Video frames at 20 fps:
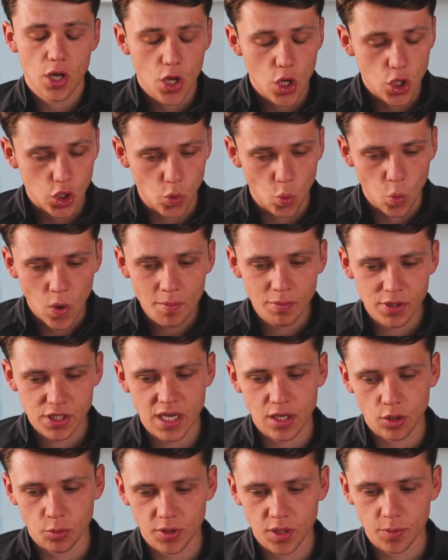So when we're
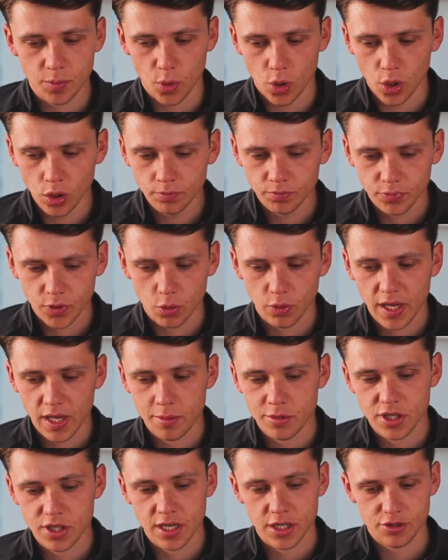setting up with the ball, okay, we're
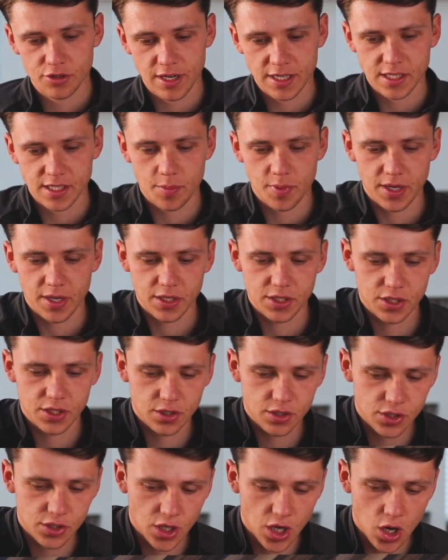trying to stretch the pitch.
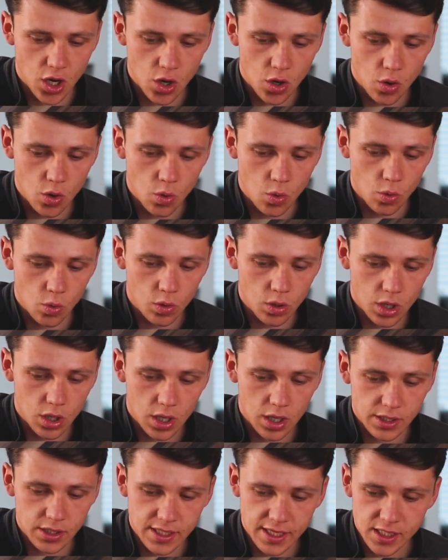So
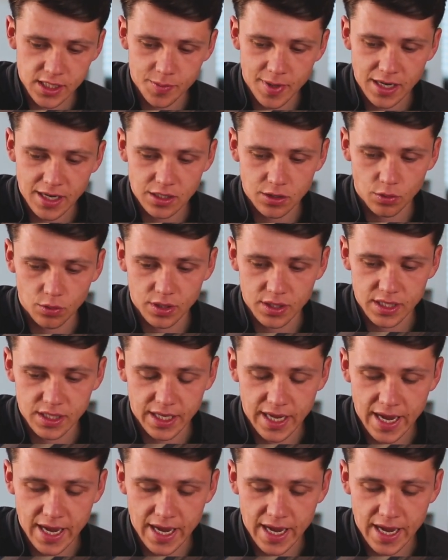our centre-backs are looking